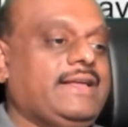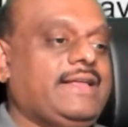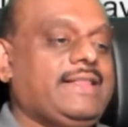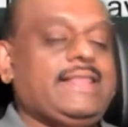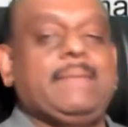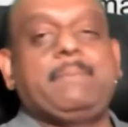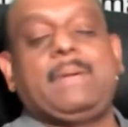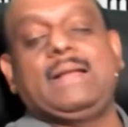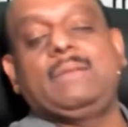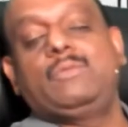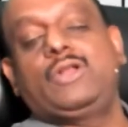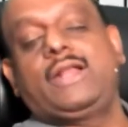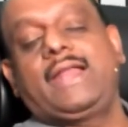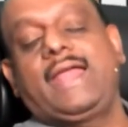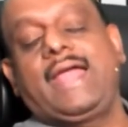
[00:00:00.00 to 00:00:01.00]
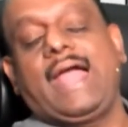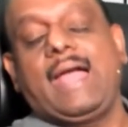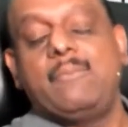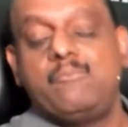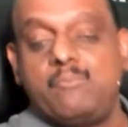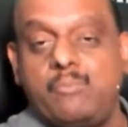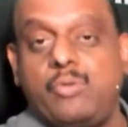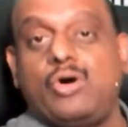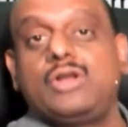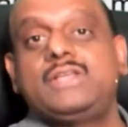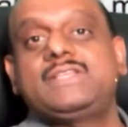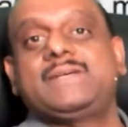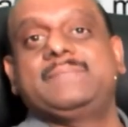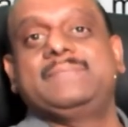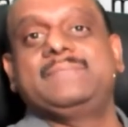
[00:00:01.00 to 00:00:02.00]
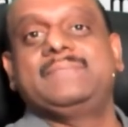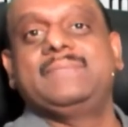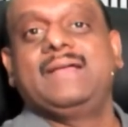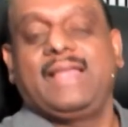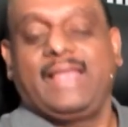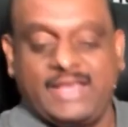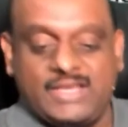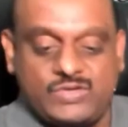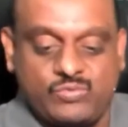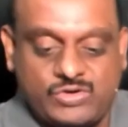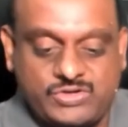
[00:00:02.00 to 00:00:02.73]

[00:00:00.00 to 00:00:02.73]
the pulmonary embolism is what